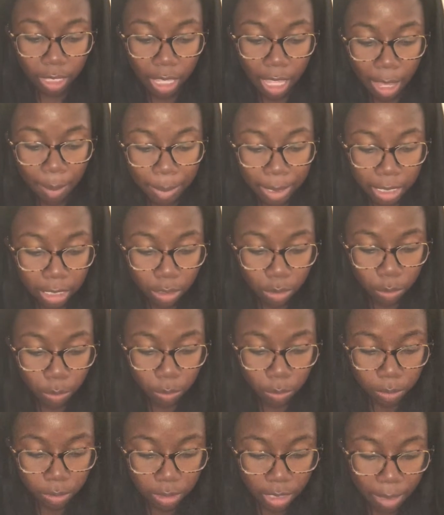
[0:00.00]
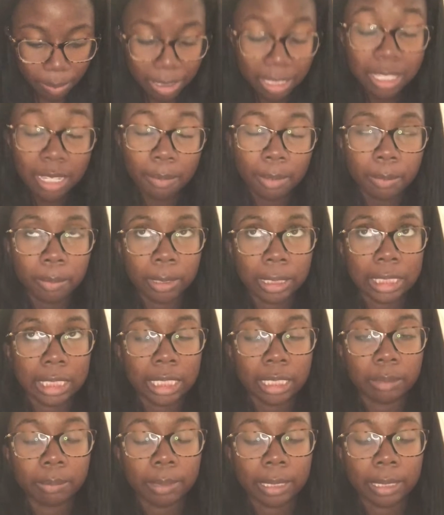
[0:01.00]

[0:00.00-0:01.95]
I mean, cool. I mean, some people did,